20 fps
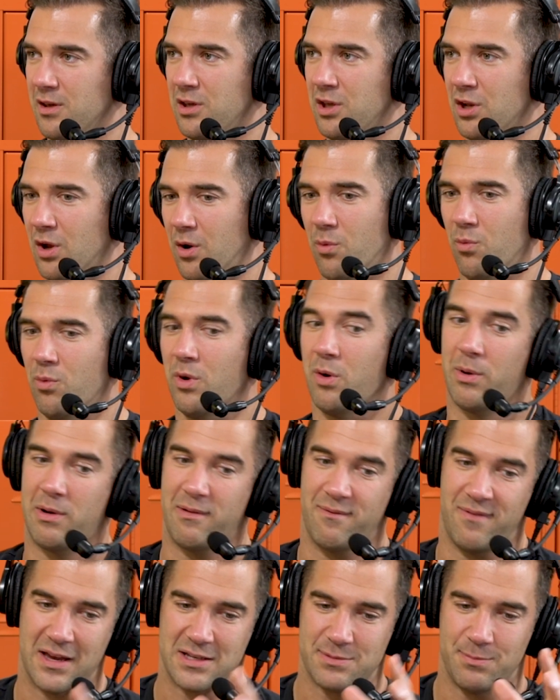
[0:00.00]
you know, what do we
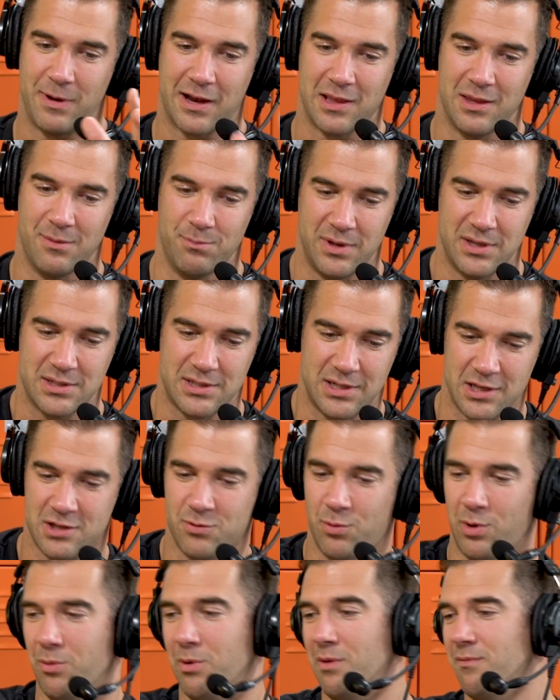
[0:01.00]
invest back in the
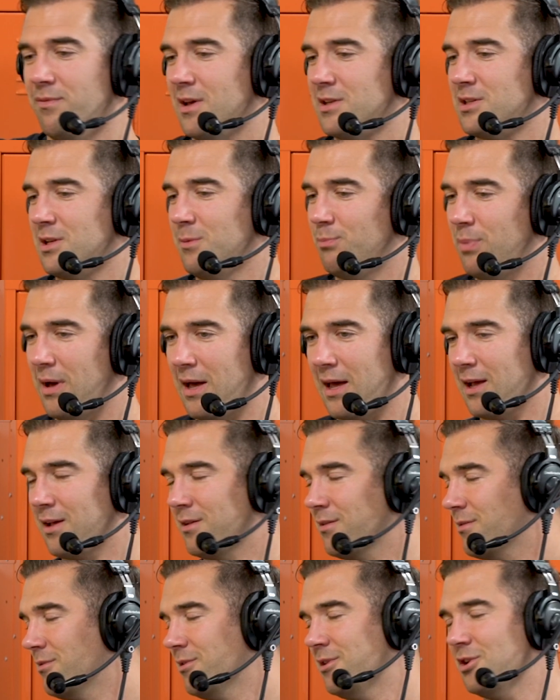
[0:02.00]
business? What do we invest in
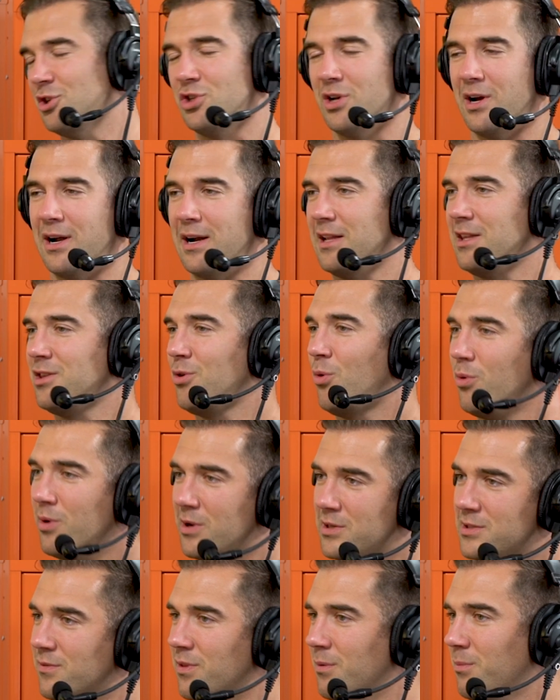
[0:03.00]
buying the shiny
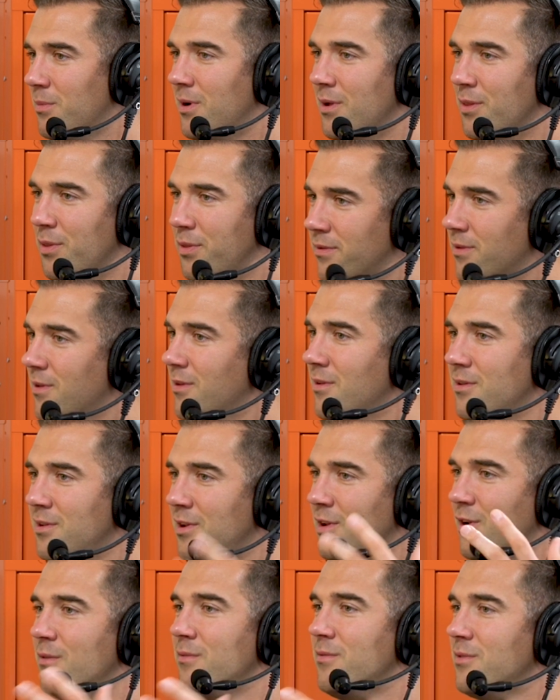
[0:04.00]
toys of the month,
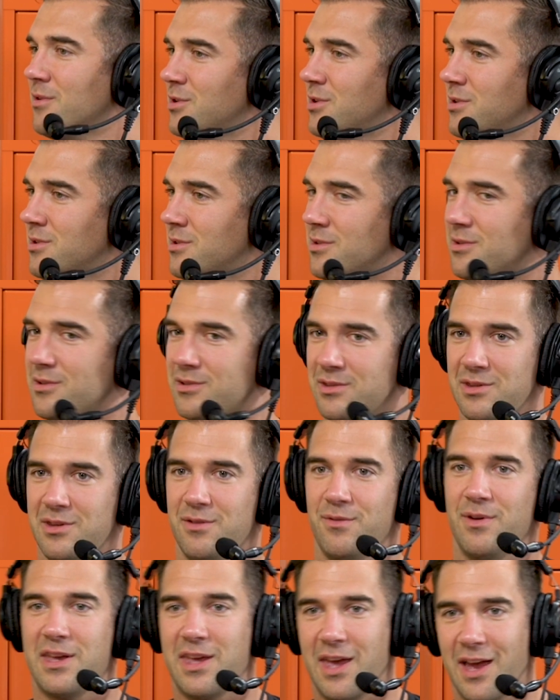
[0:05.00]
you know, versus
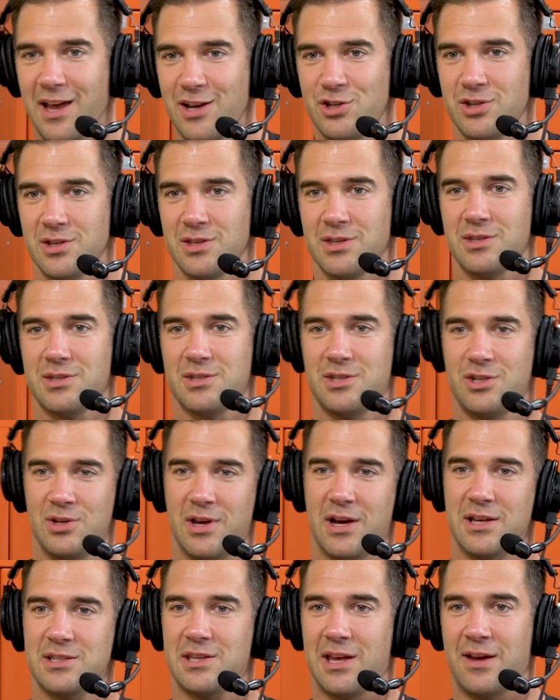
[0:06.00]
the vacations? Do you
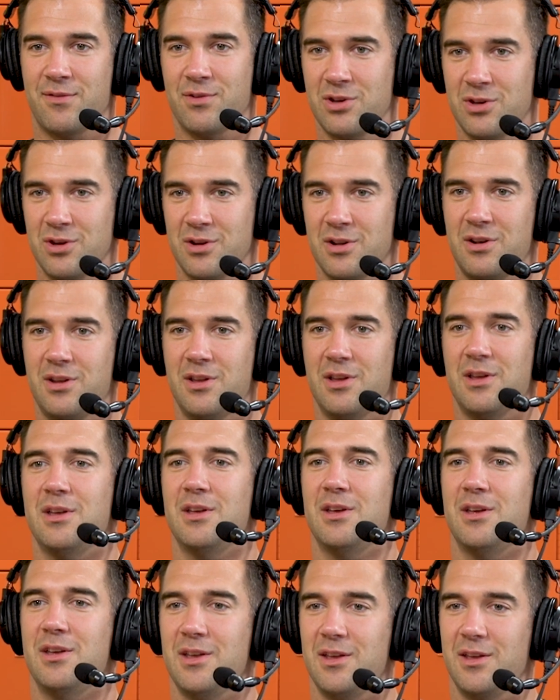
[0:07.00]
guys have a good
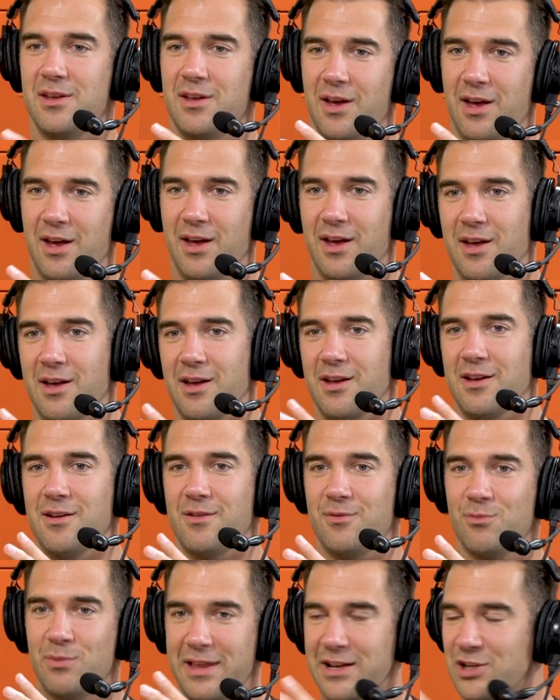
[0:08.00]
uh,
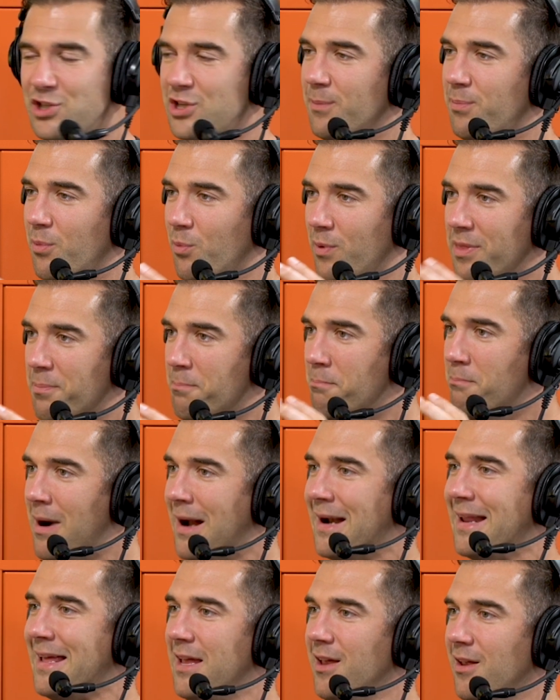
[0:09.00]
relationship with
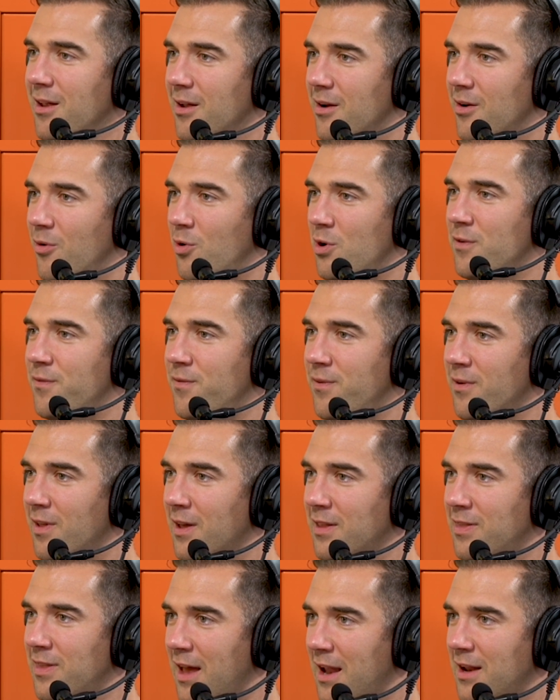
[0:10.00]
money? Yes. Or do you feel
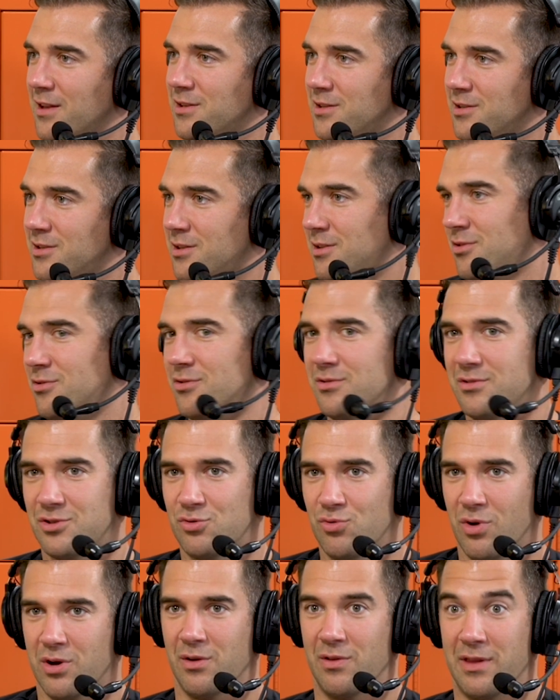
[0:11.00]
like that is a
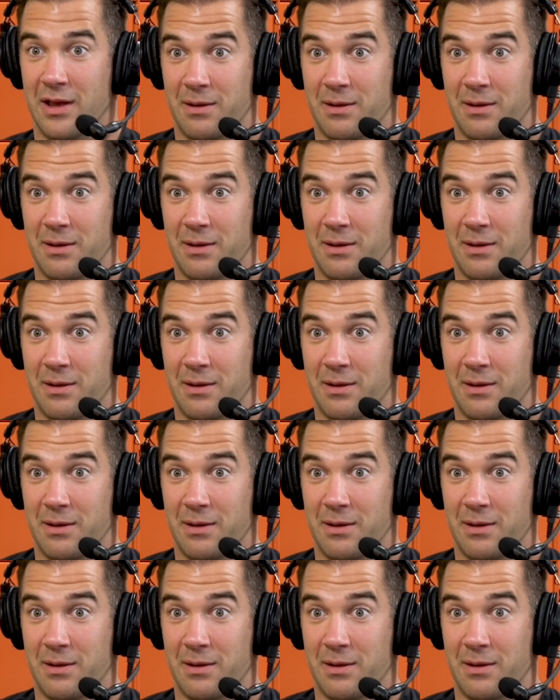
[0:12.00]
struggle?